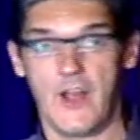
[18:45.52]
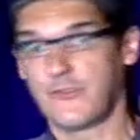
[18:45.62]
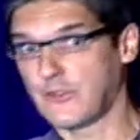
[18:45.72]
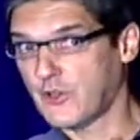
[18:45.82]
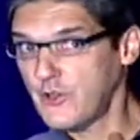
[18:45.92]

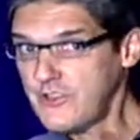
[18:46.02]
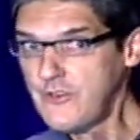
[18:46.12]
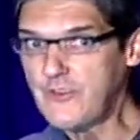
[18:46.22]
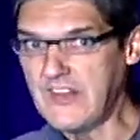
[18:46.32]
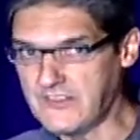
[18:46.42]
So the good
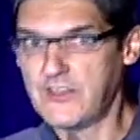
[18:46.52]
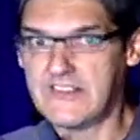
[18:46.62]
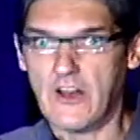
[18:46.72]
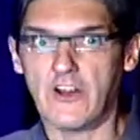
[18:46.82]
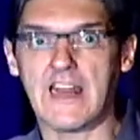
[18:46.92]
news is
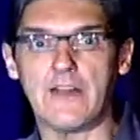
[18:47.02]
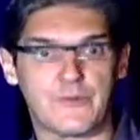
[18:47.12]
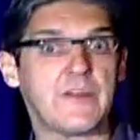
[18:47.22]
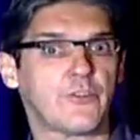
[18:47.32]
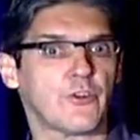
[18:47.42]
these
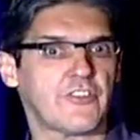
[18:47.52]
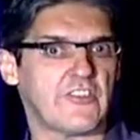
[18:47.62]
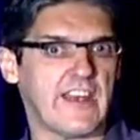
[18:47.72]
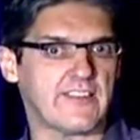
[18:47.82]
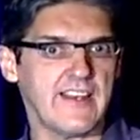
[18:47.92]
archived
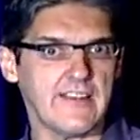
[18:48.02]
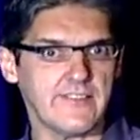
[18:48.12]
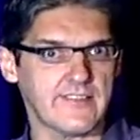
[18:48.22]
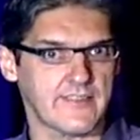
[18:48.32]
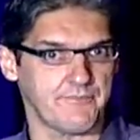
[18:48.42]
resources
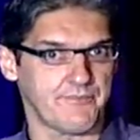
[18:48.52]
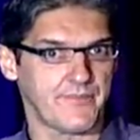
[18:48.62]
exist.